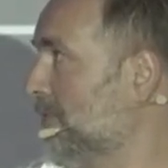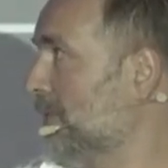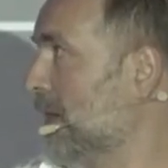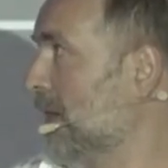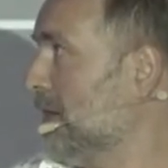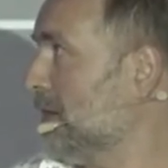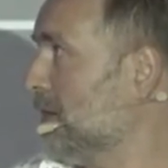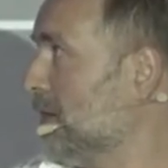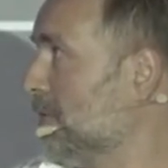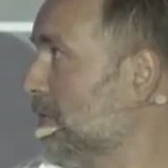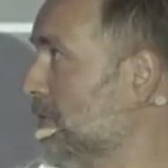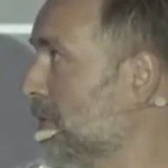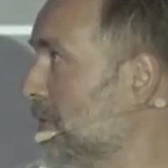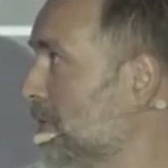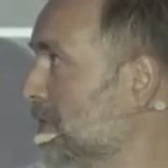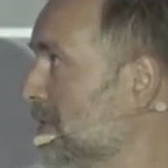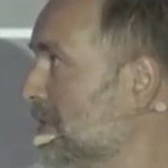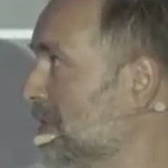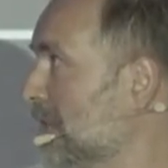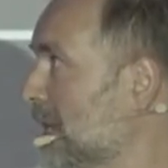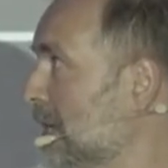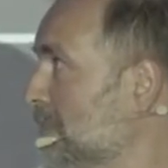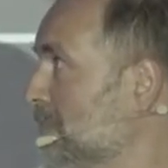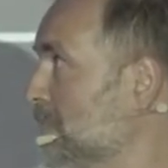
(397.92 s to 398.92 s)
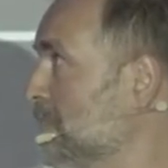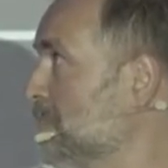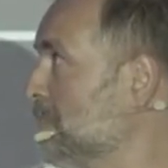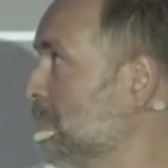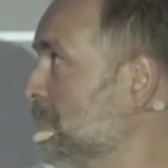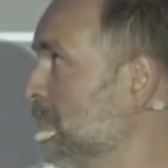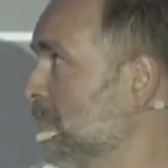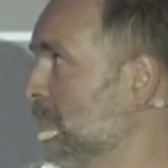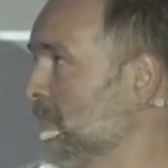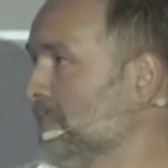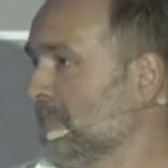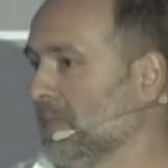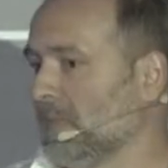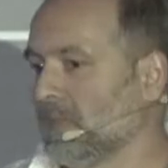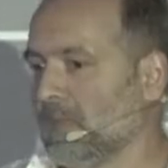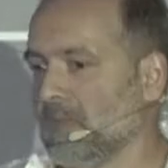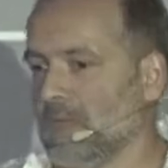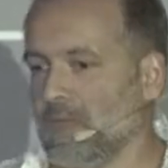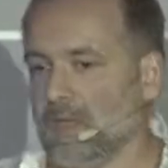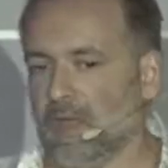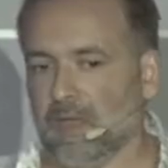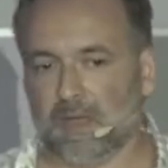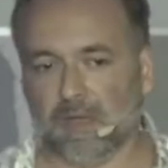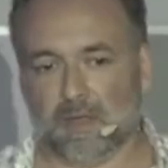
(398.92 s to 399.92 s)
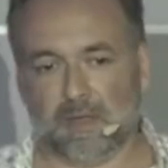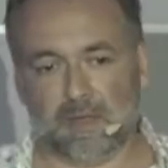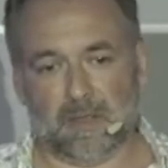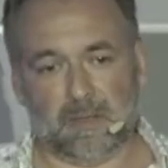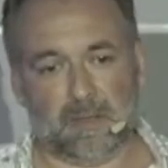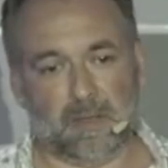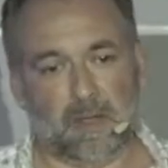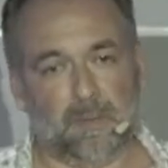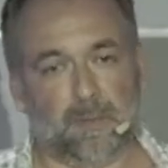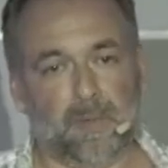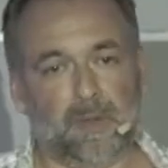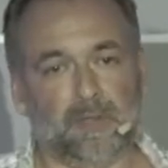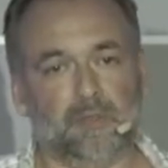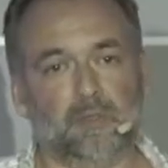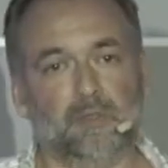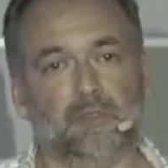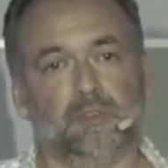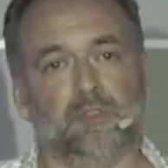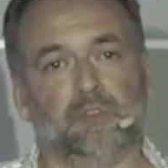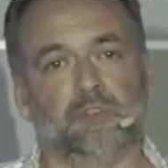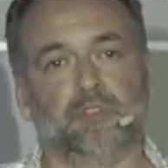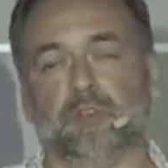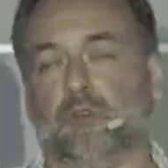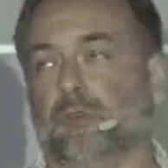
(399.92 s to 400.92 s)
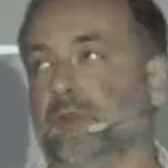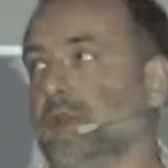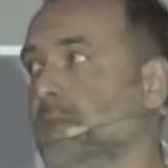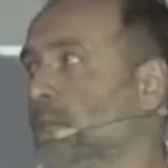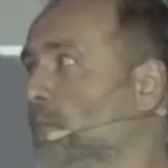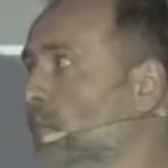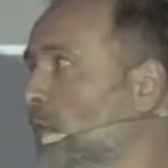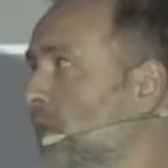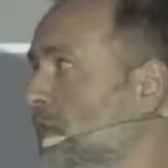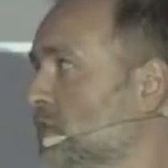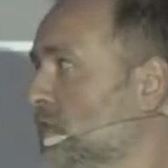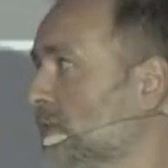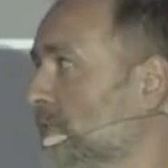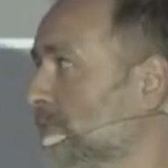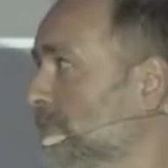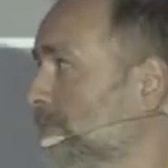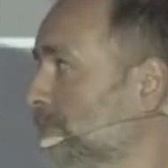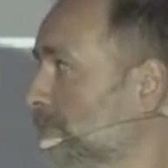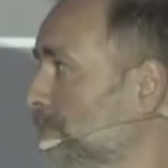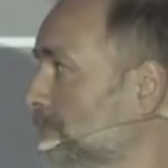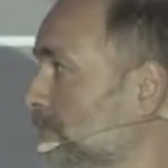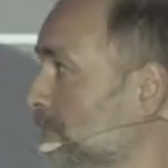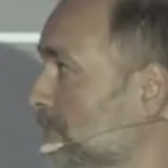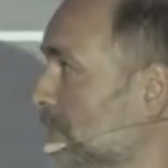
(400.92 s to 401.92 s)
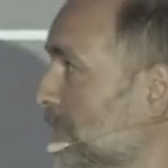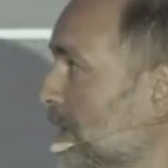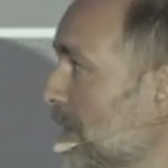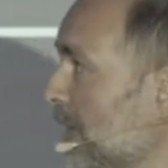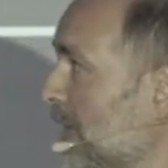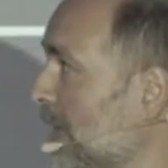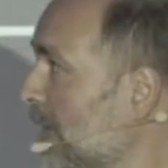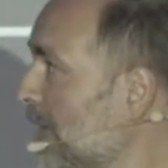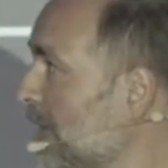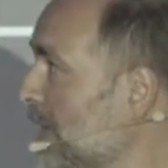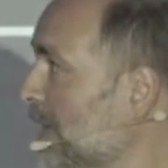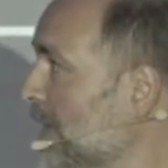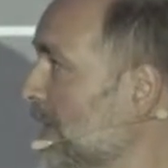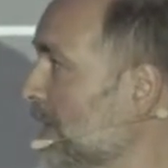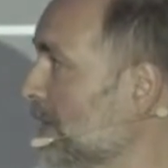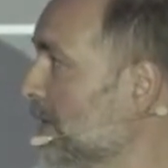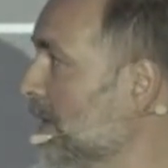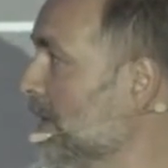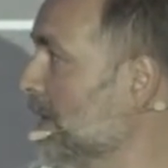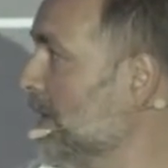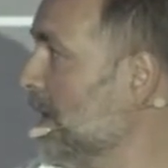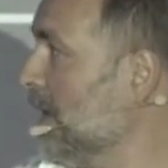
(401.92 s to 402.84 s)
fighting for the same opportunity to show an impression. Again,